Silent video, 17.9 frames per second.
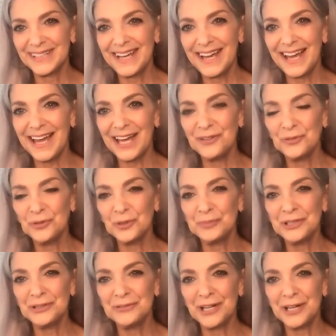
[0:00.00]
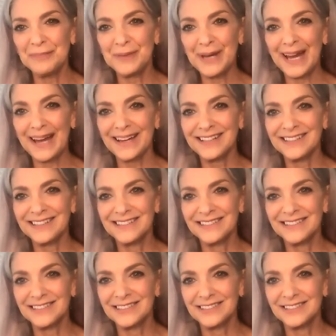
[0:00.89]
And we'll be right
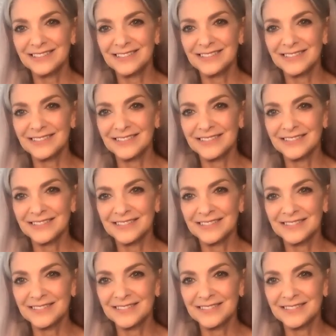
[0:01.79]
back.